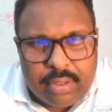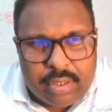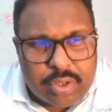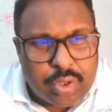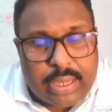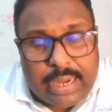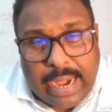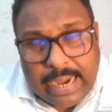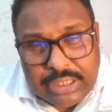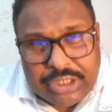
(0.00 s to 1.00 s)
So
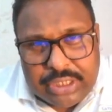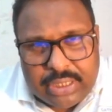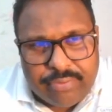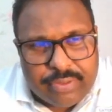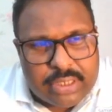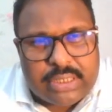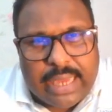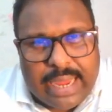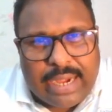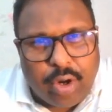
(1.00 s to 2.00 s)
grad G, which is
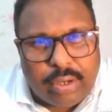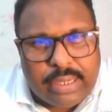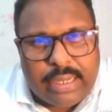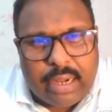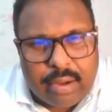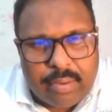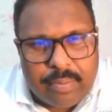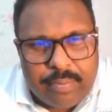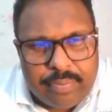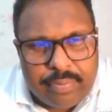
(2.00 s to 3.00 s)
A dot dl.
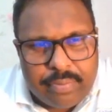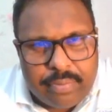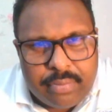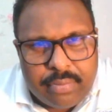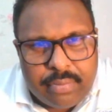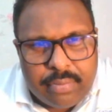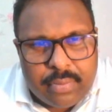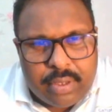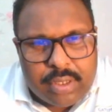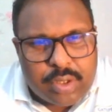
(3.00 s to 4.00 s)

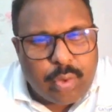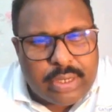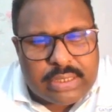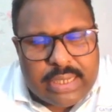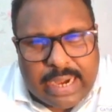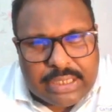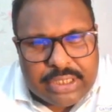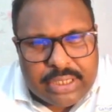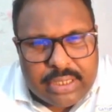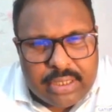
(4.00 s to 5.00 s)
So what is grad
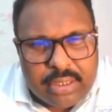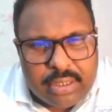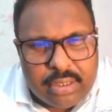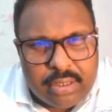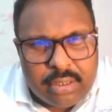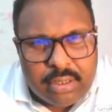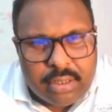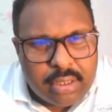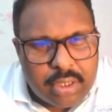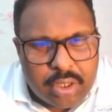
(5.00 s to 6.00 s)
G?
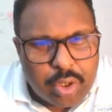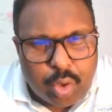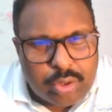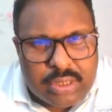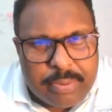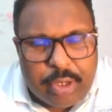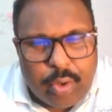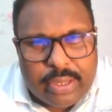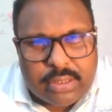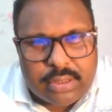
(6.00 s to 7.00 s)
Dou G by
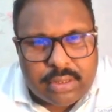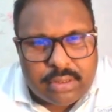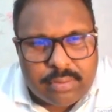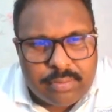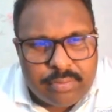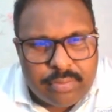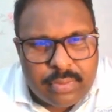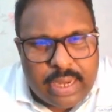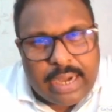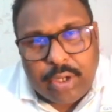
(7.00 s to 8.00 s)
dou x.
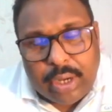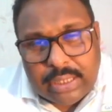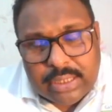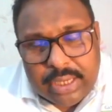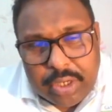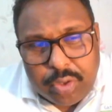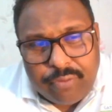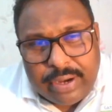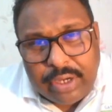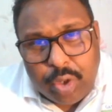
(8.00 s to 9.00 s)
And you're asking you to
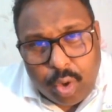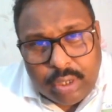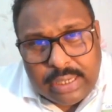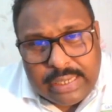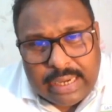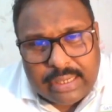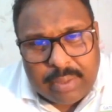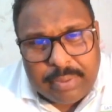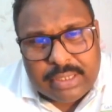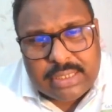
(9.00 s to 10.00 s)
find dot dl.
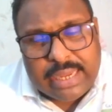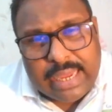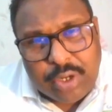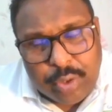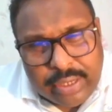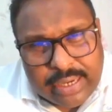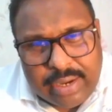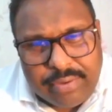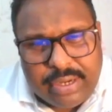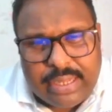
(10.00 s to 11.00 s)
That means again you integrate
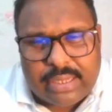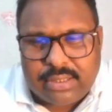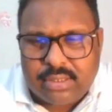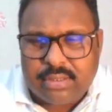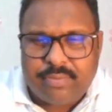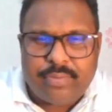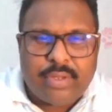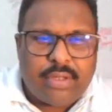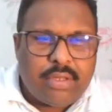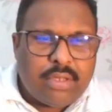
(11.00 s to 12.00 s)
with dx.
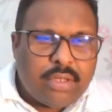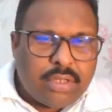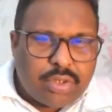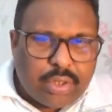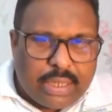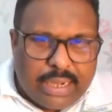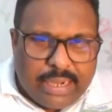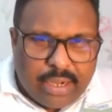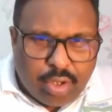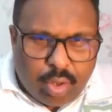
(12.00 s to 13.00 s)
So
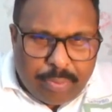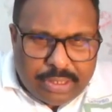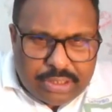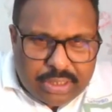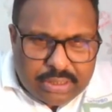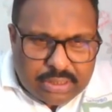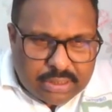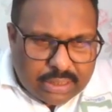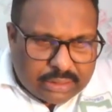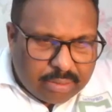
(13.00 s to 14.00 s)
gradient operation is
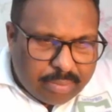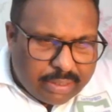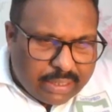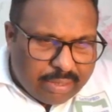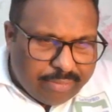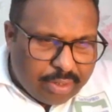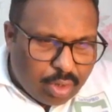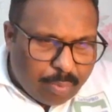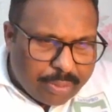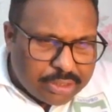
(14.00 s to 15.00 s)
nothing but derivative
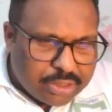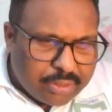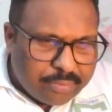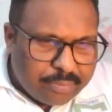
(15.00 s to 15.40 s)
operation.